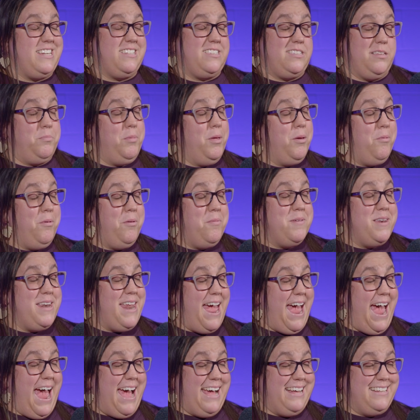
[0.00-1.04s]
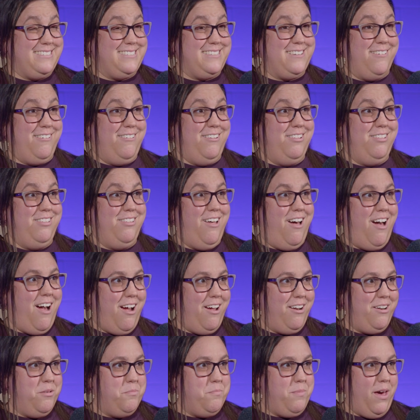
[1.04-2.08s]
It's something we've been asked a
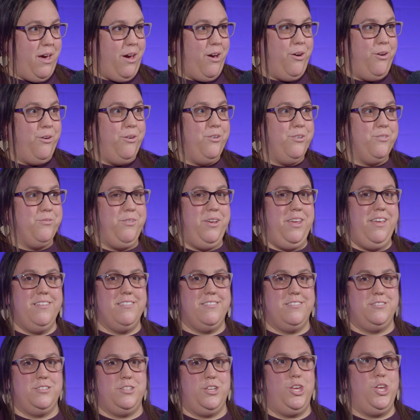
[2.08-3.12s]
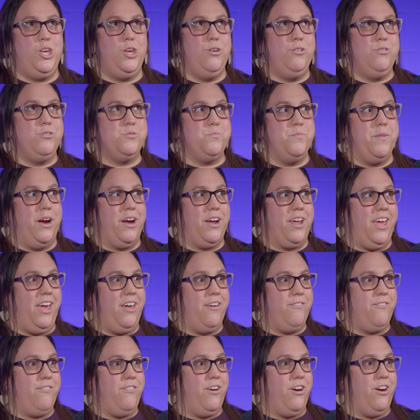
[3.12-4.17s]
lot about. We, there's a huge
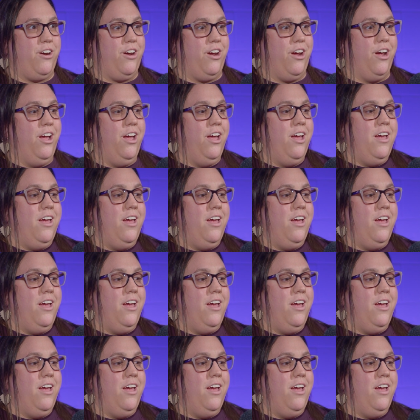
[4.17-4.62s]
market for